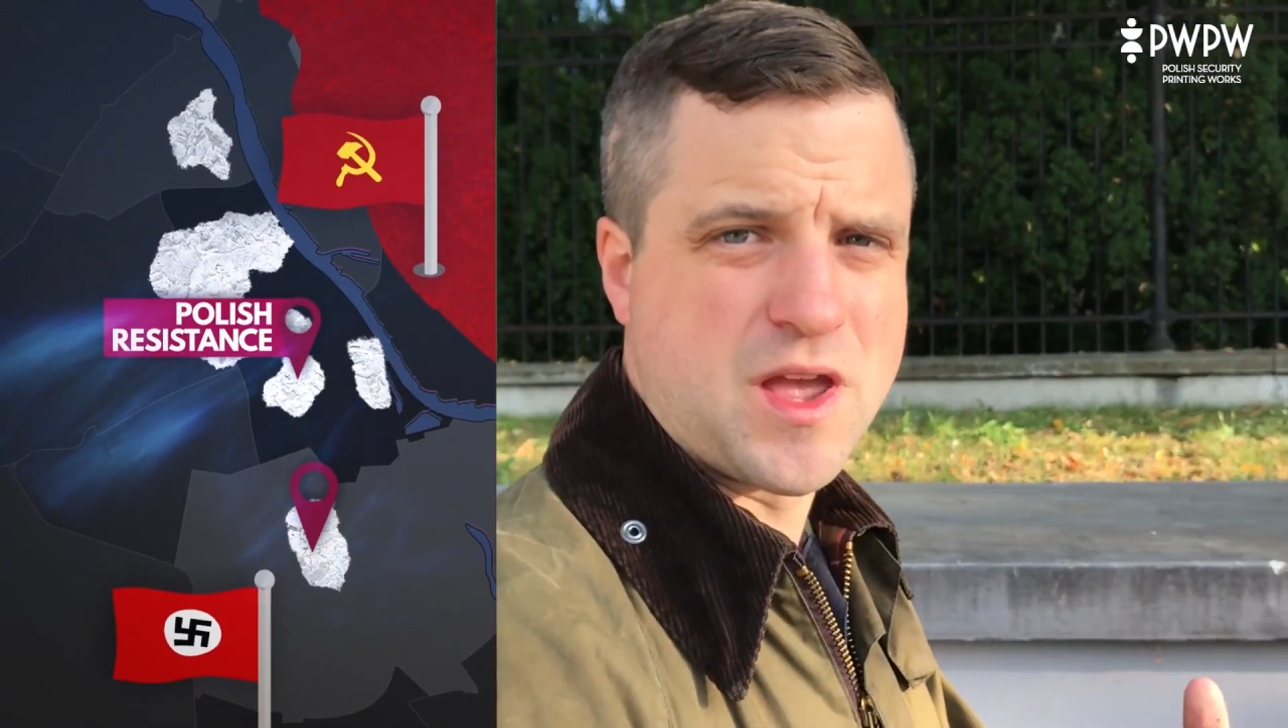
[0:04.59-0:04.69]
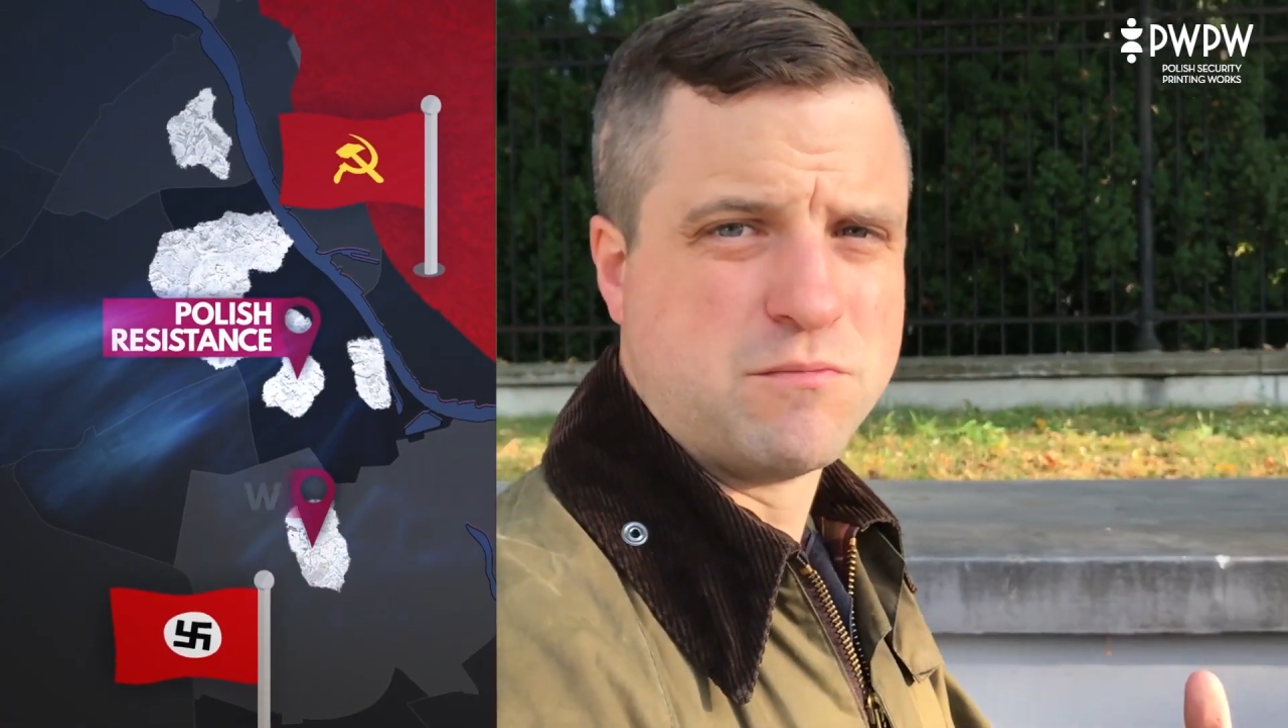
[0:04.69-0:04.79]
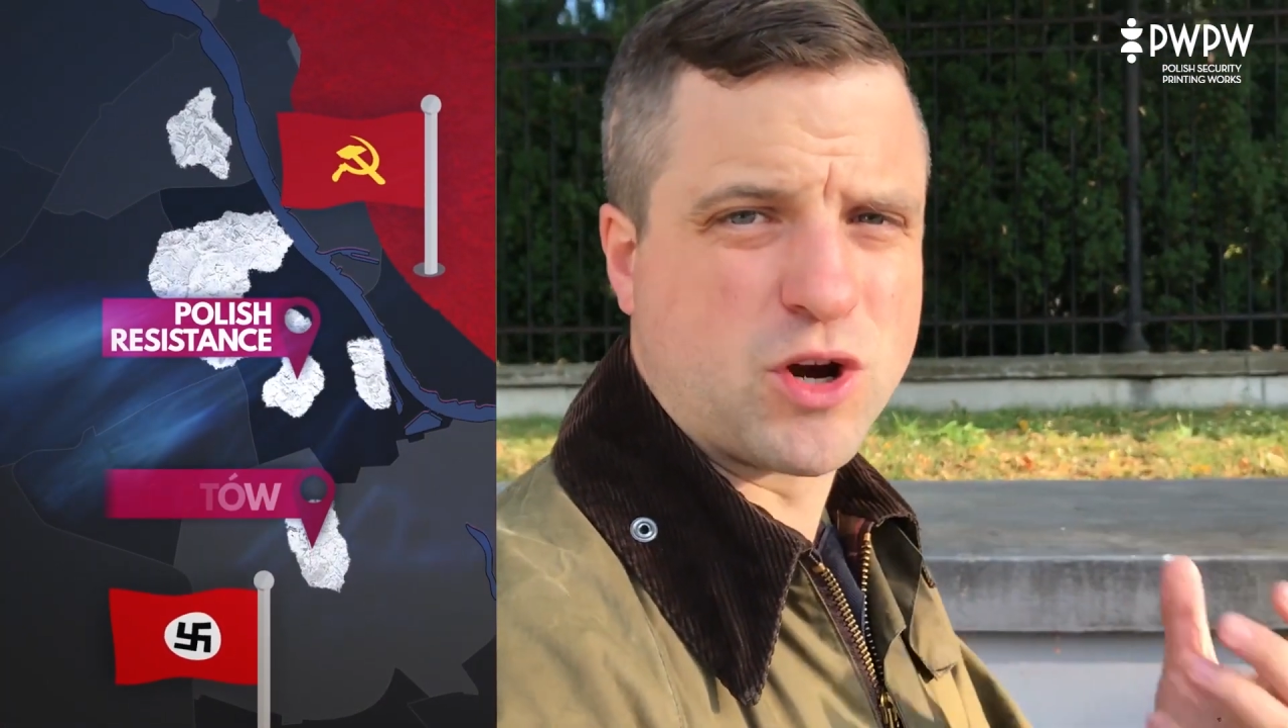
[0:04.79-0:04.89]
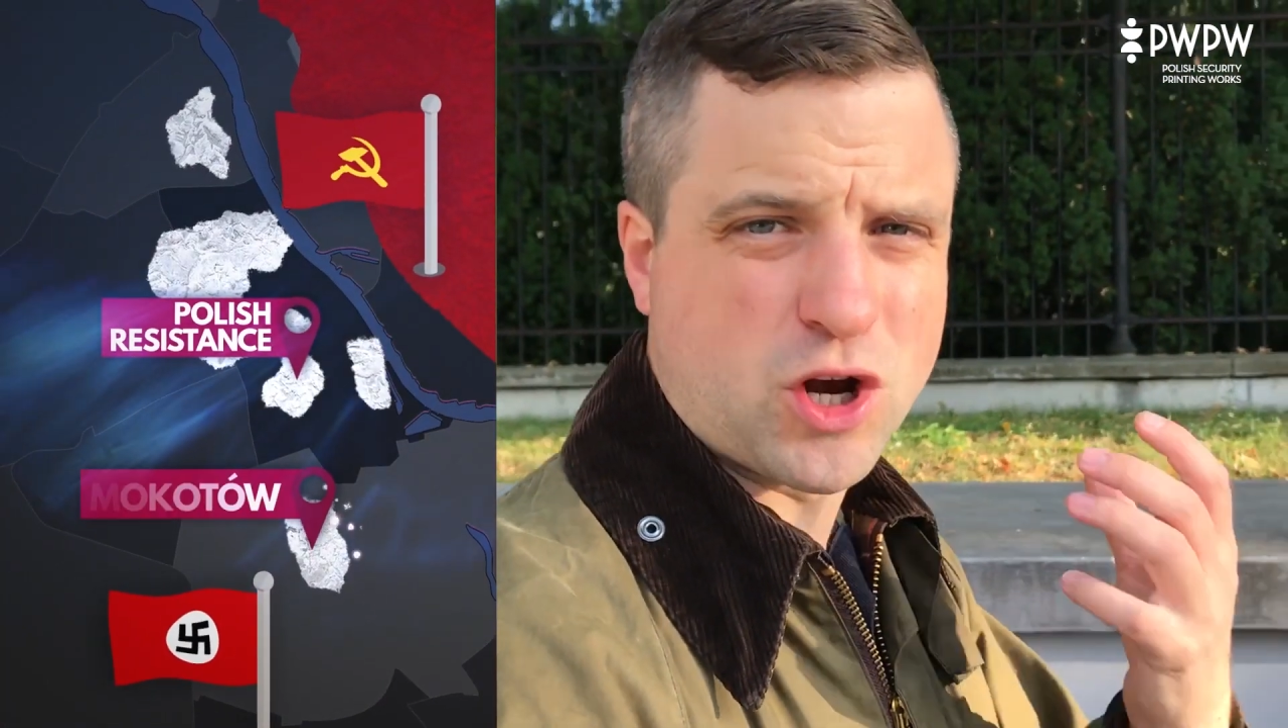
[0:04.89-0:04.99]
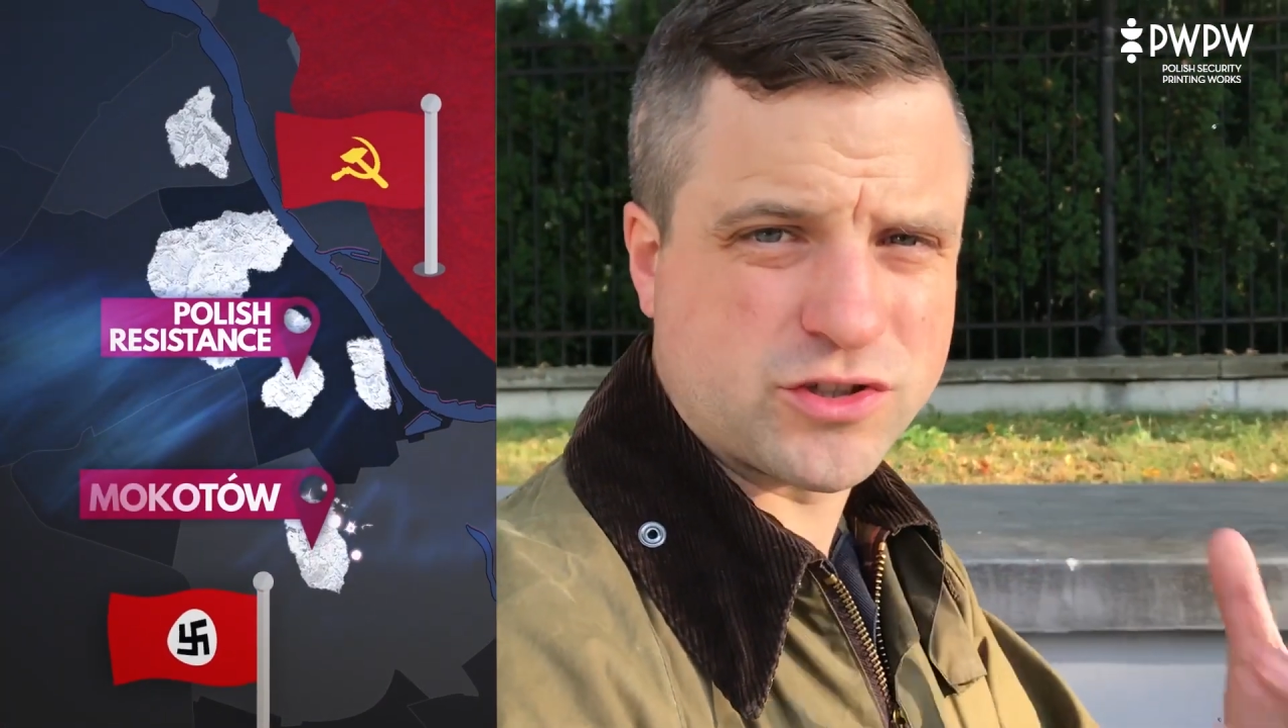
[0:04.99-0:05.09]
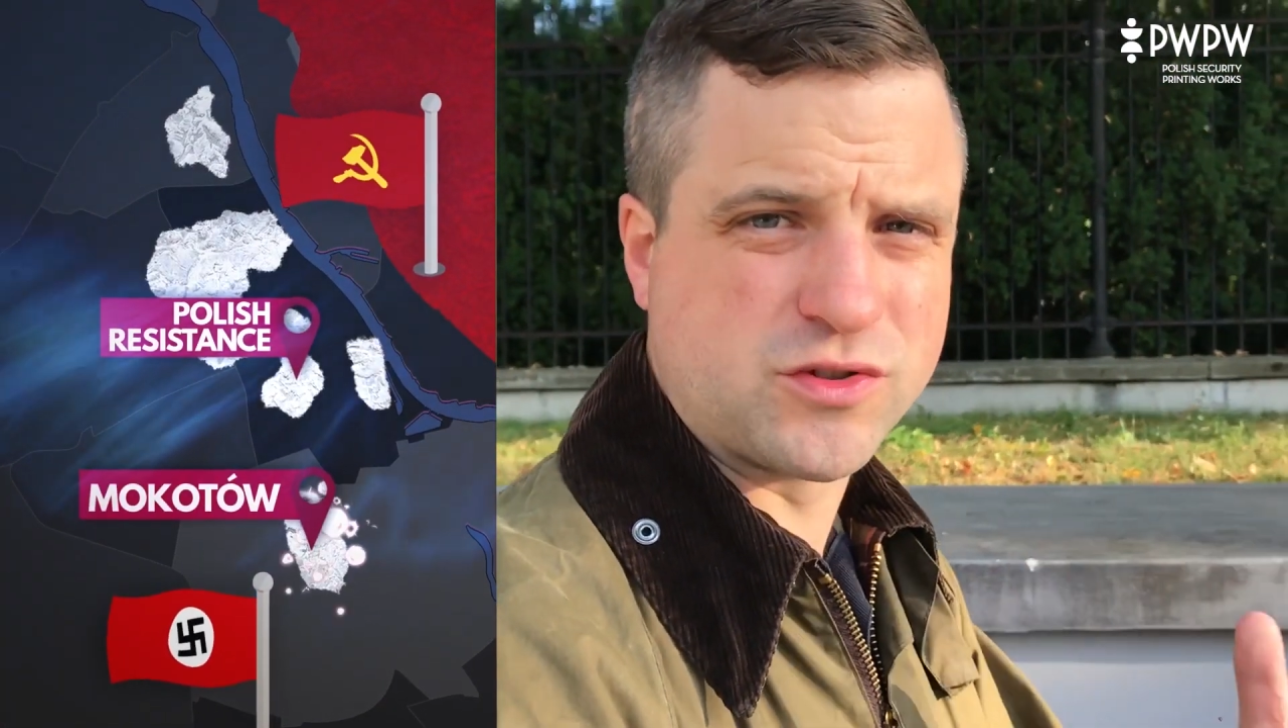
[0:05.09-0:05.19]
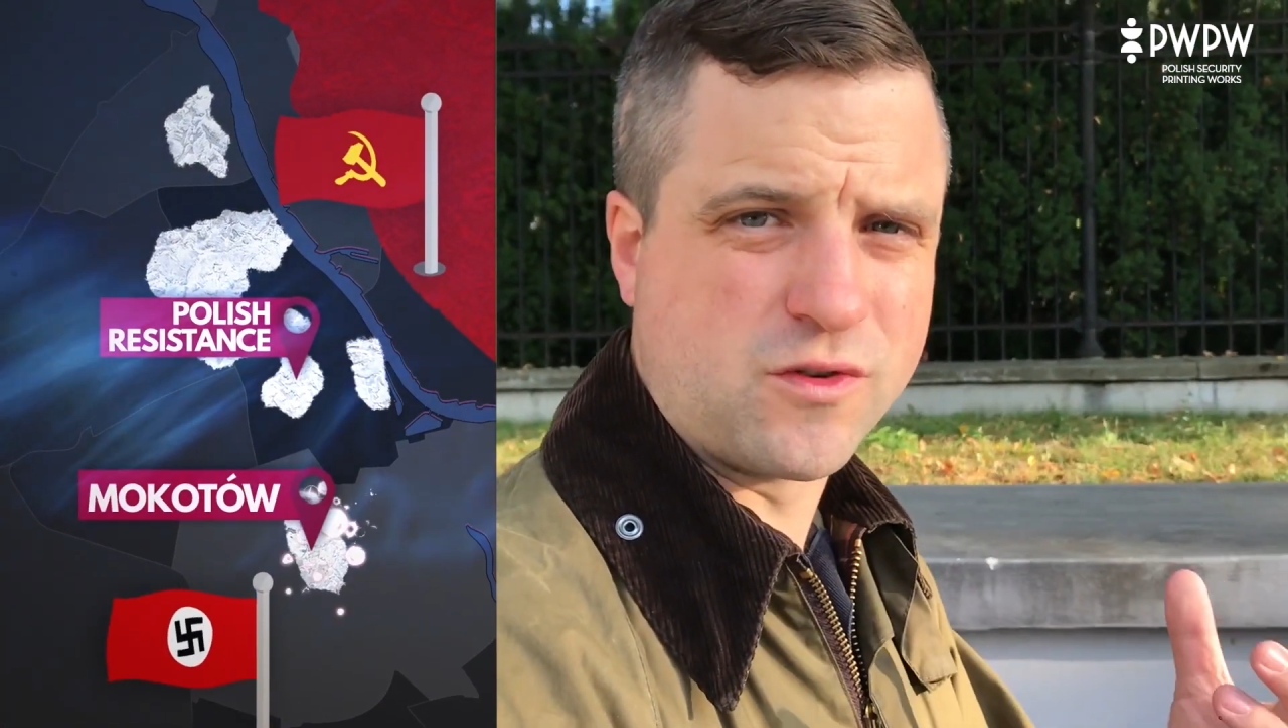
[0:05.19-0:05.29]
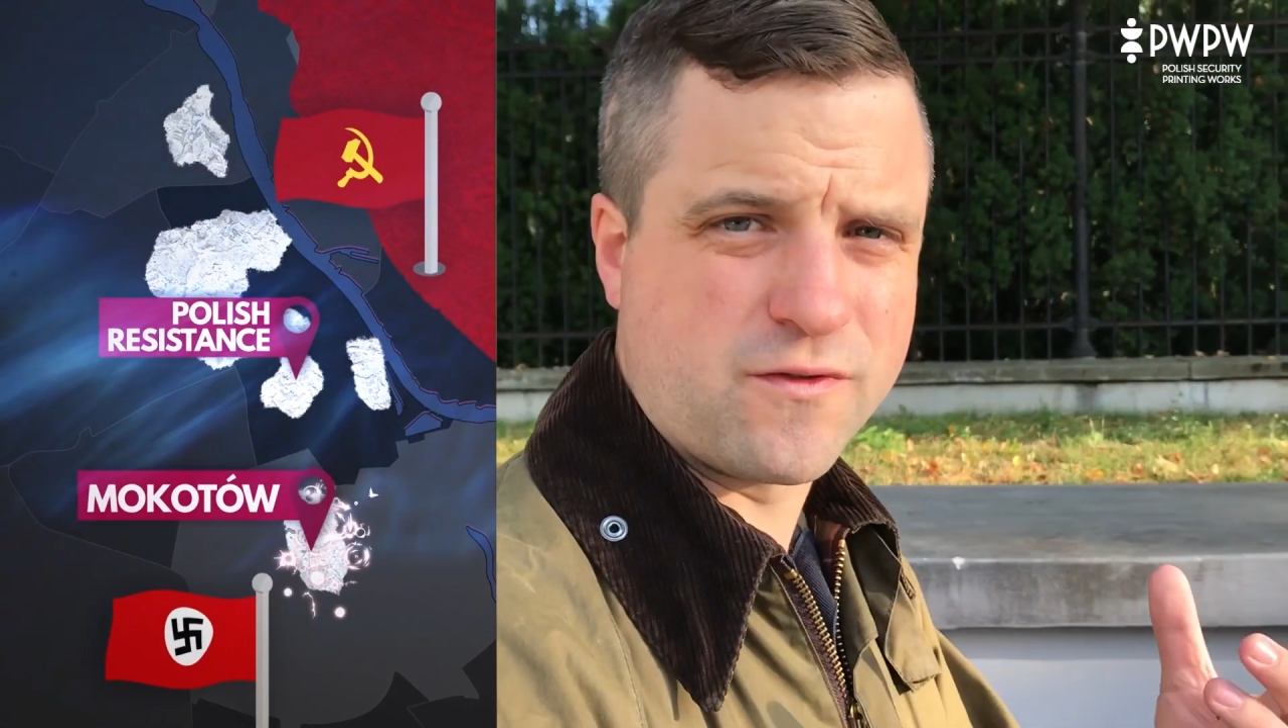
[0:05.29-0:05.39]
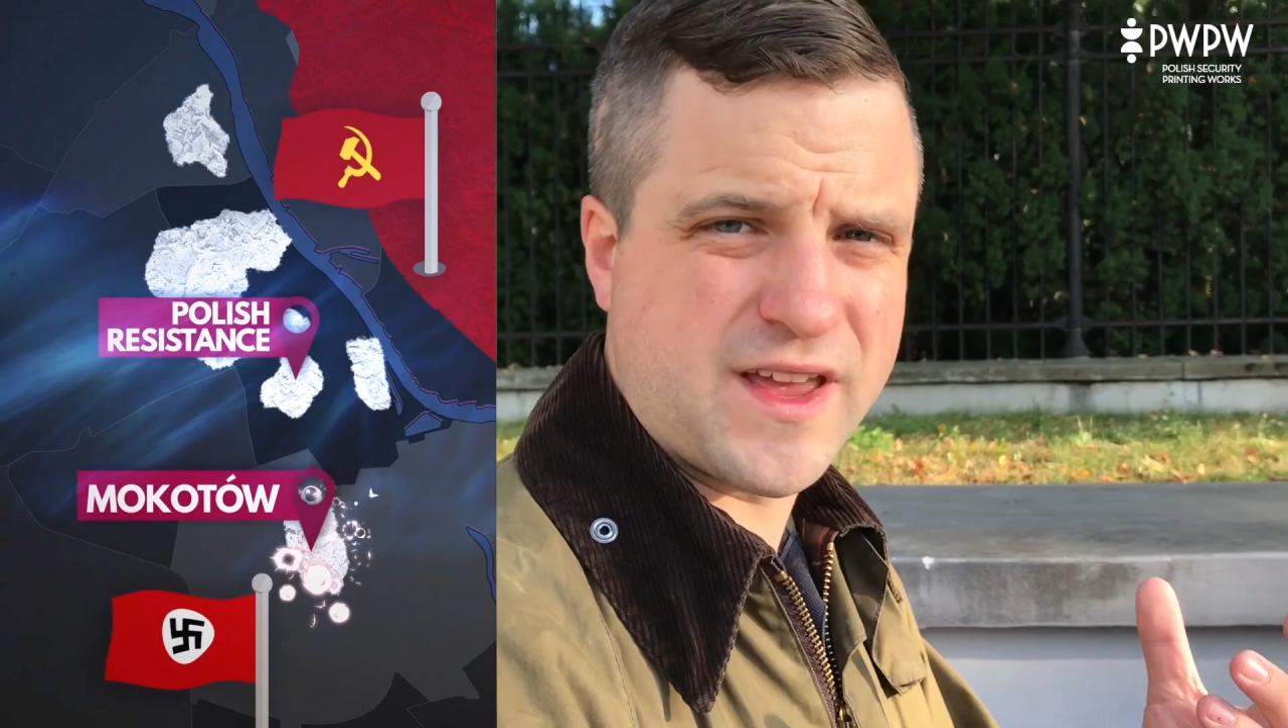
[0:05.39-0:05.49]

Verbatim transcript: Mokotów